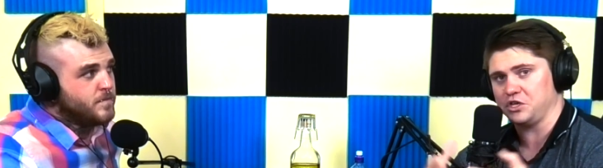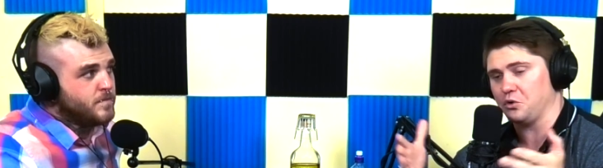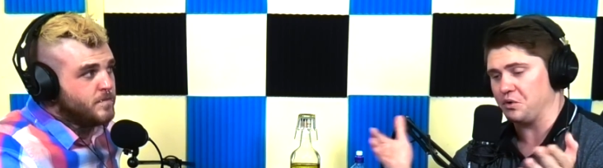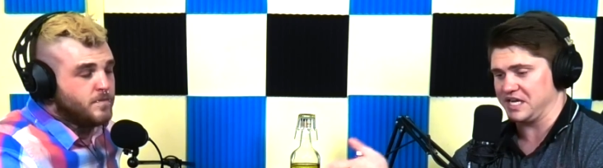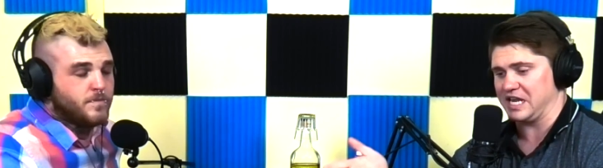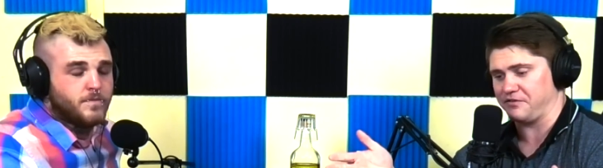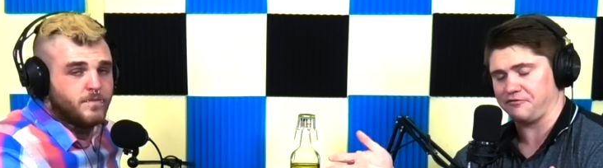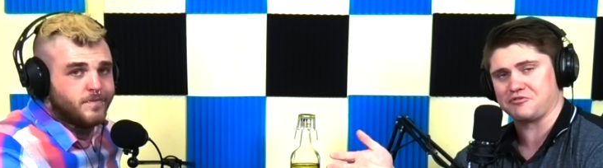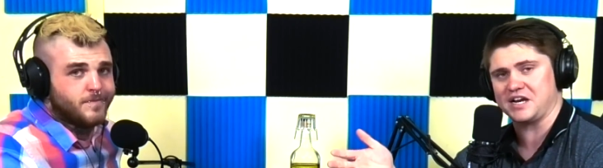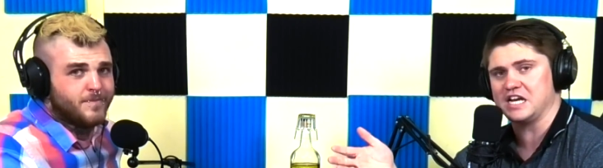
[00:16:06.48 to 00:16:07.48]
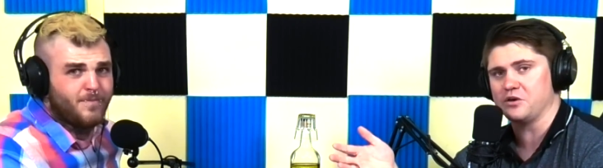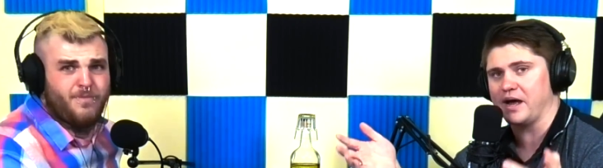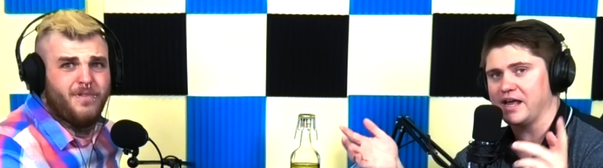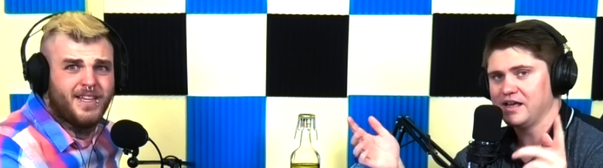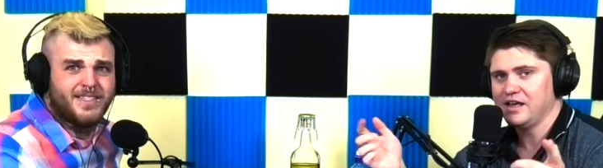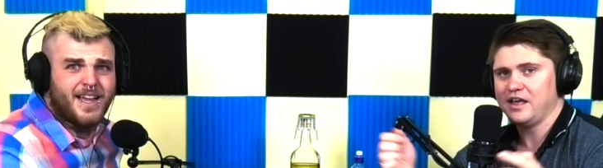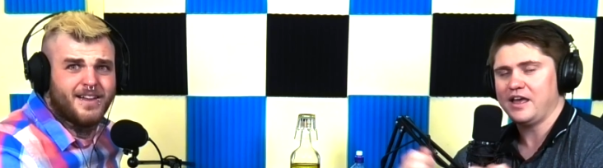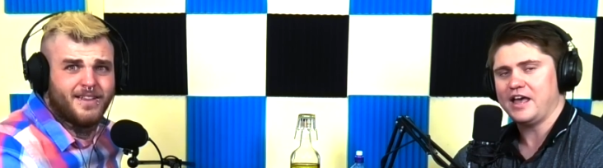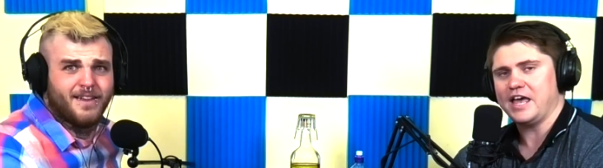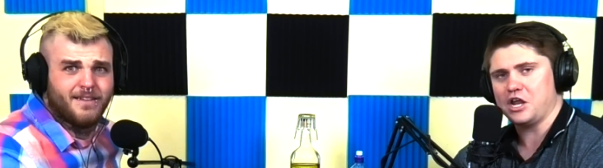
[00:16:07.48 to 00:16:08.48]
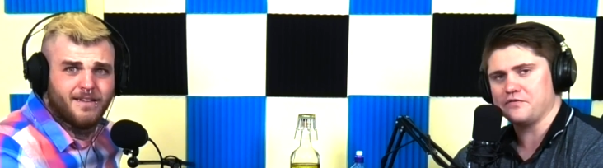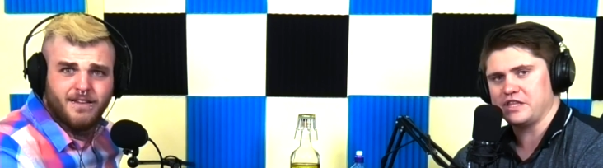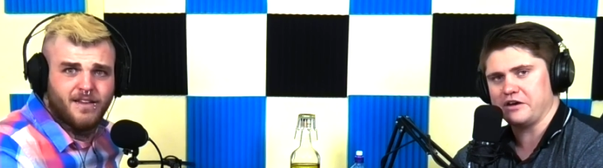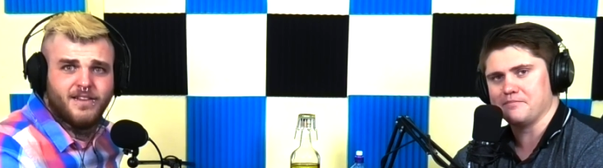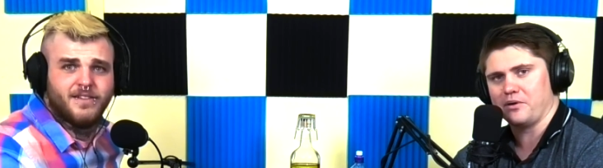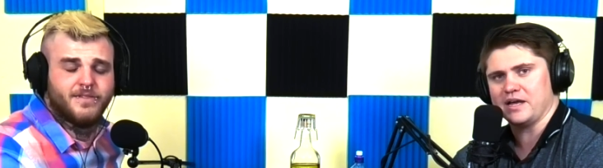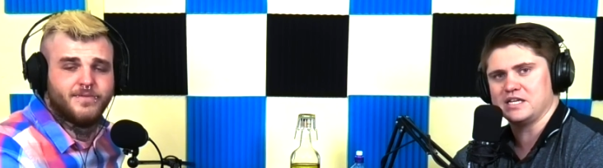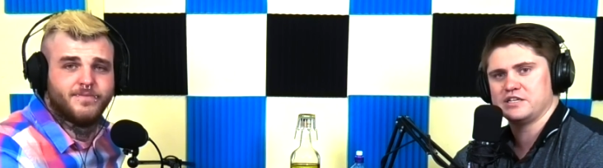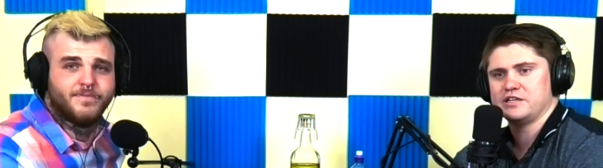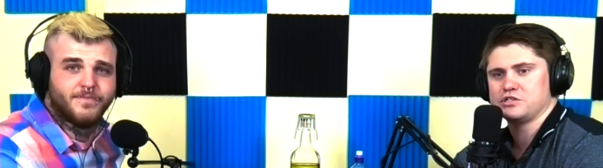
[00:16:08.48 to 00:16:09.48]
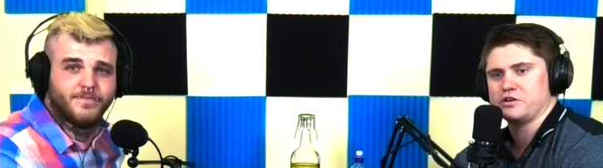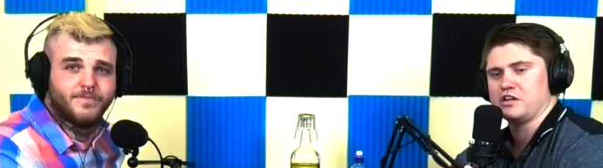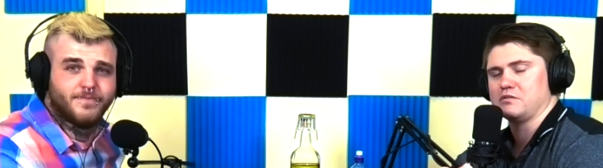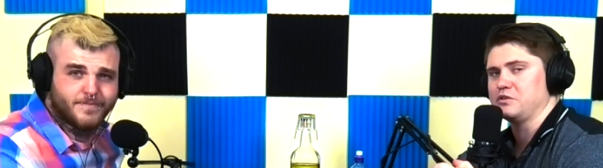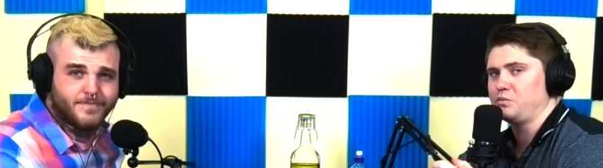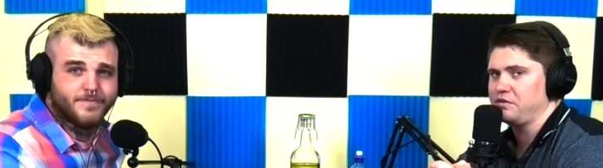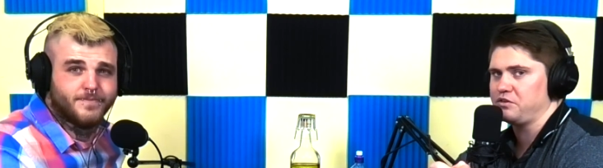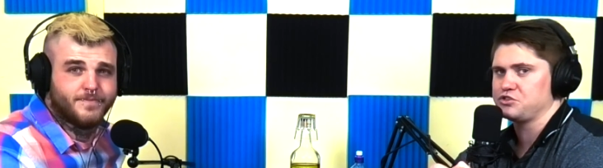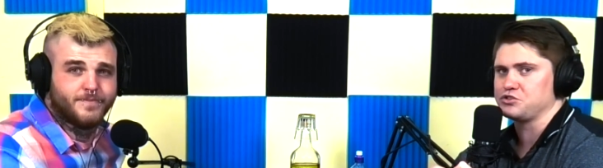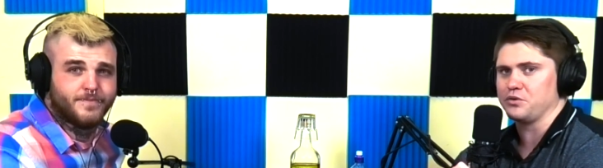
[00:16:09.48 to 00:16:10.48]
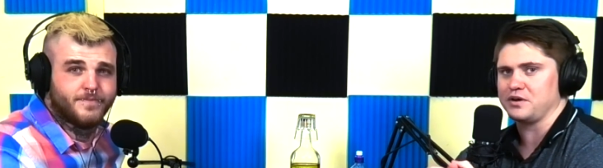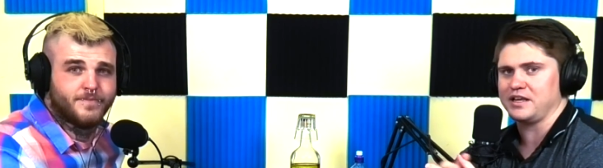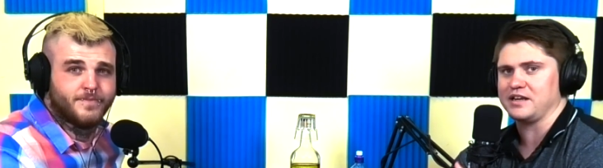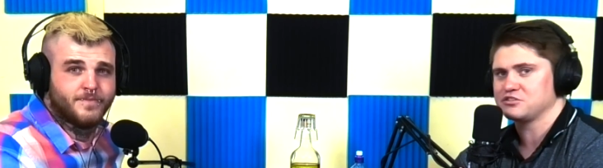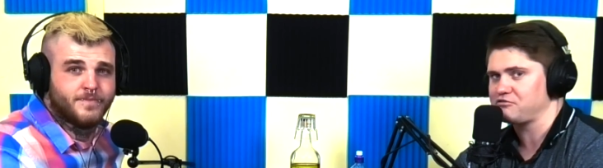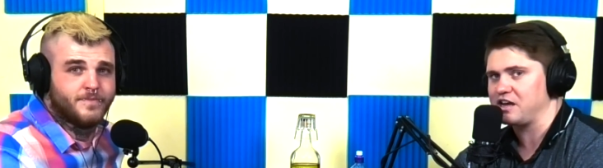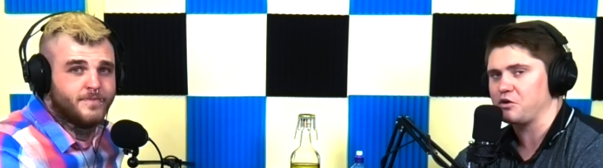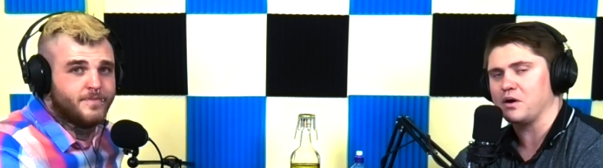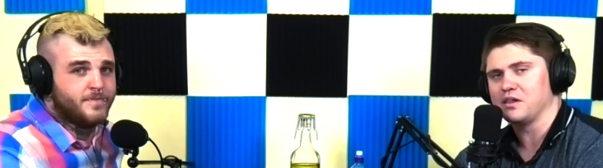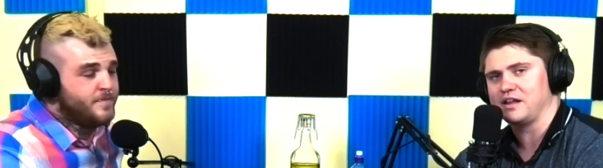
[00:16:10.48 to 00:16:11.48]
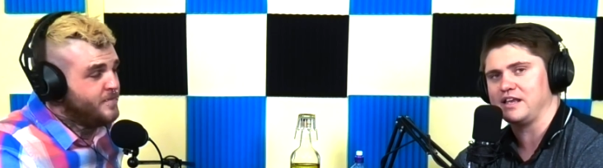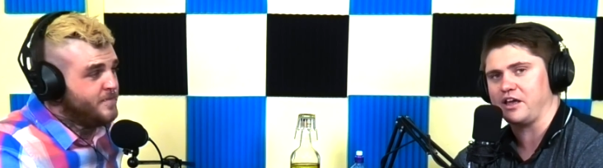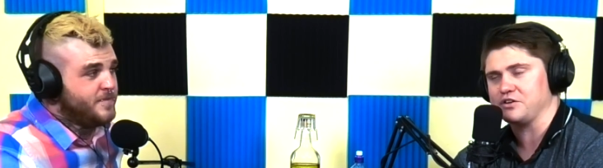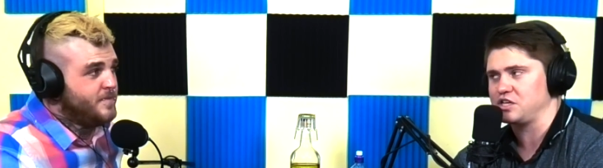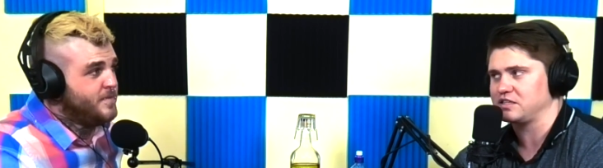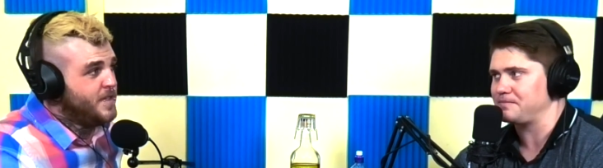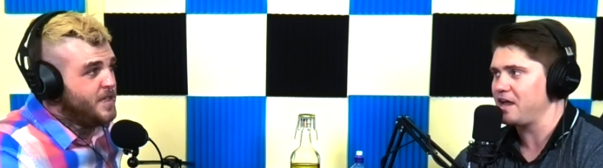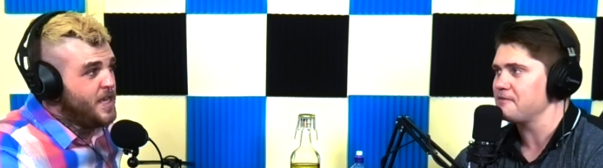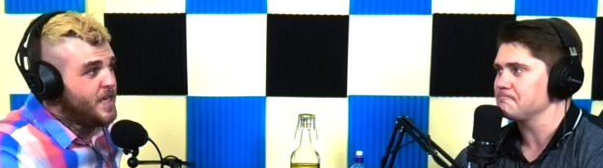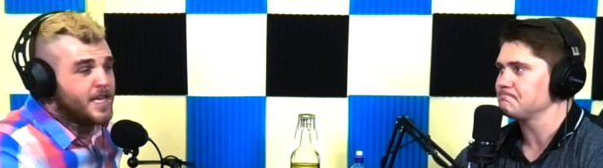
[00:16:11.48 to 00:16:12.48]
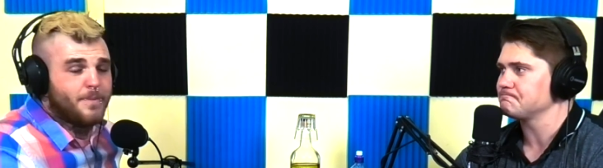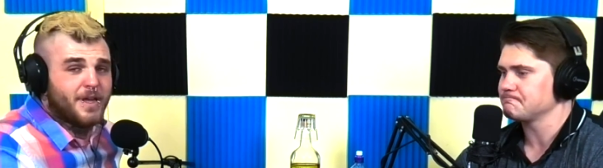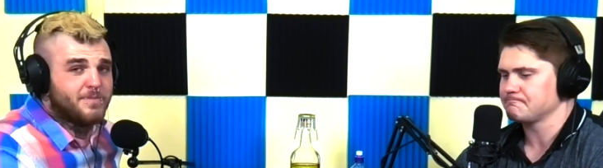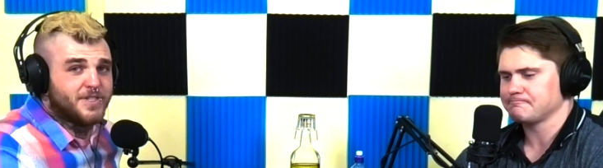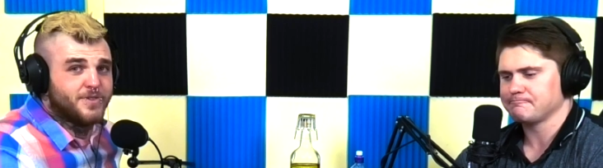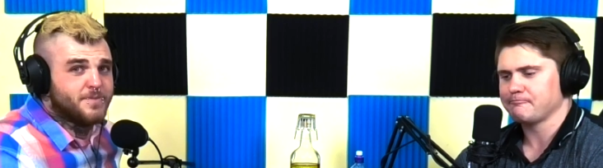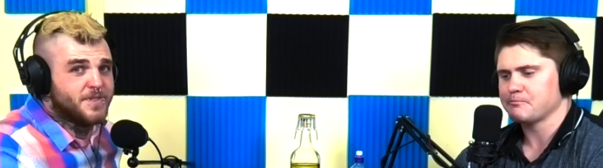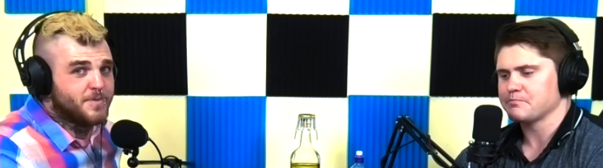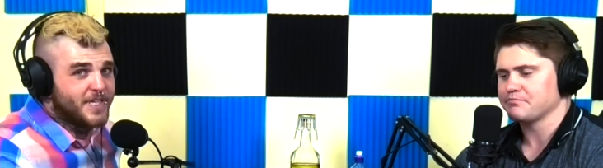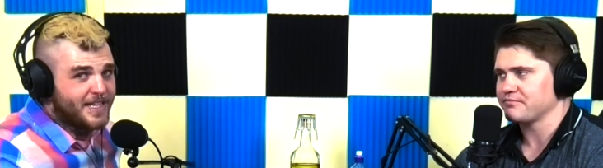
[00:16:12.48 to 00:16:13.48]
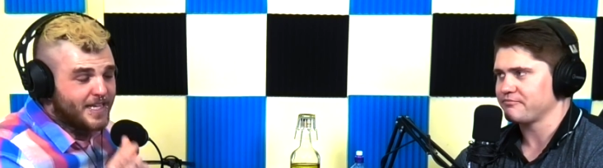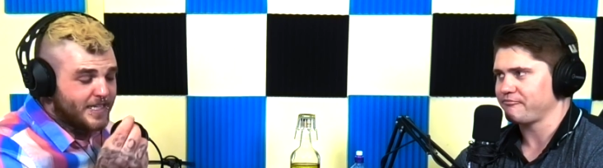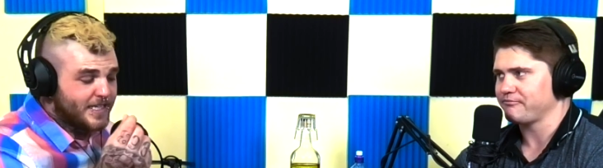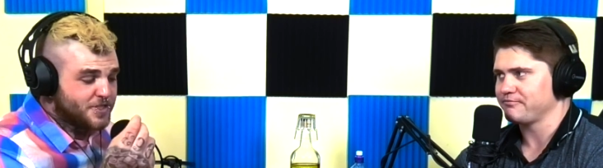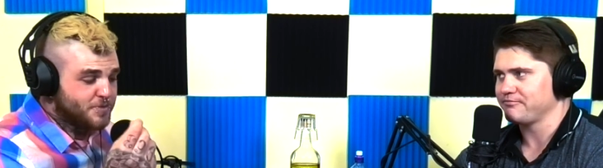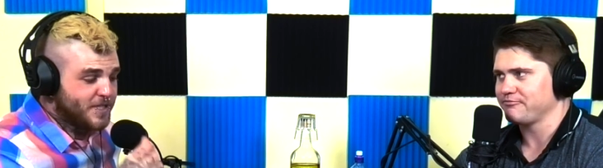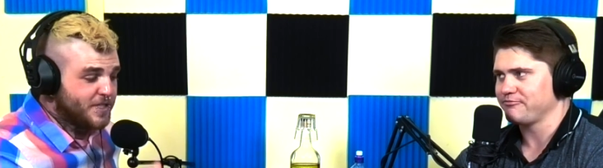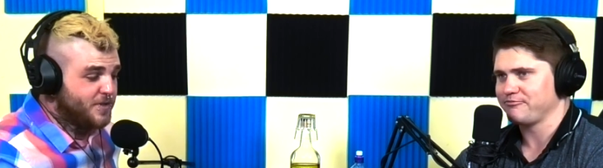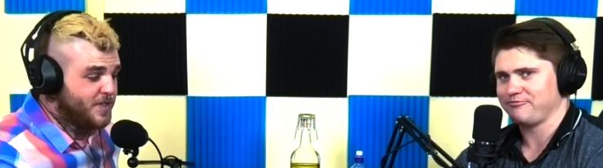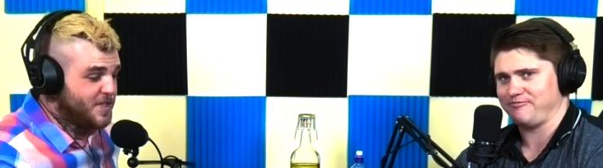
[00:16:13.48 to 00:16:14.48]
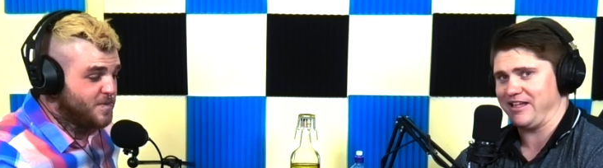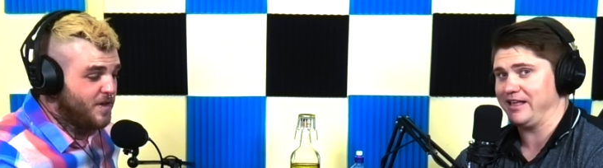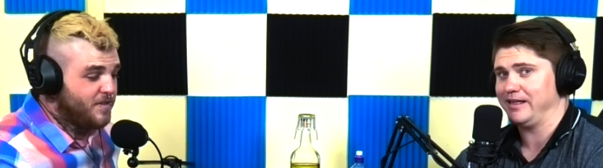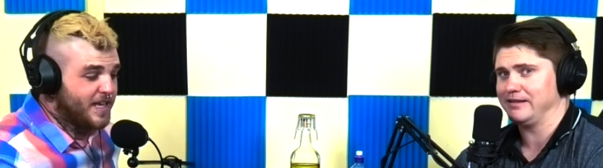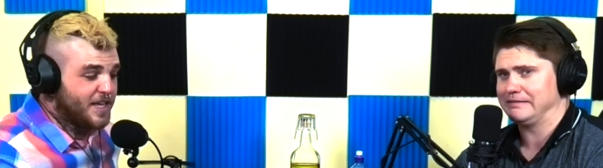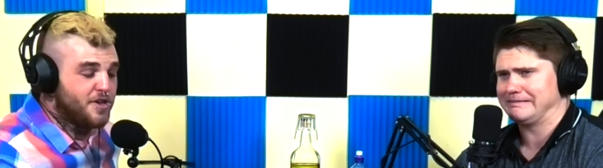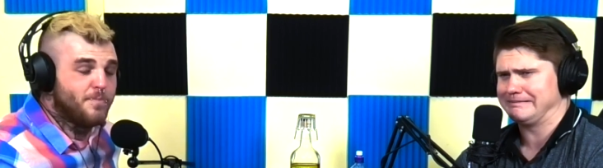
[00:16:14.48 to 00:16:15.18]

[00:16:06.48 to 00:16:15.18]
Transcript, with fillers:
Speaker 1: you already get for free anyway, exactly. head over there and buy a t shirt shirt. It'll be mm. with you shortly, and it's great quality. Go check them out.
Speaker 2: Coming up to Christmas, we need that extra bit of coin as well. Thank you.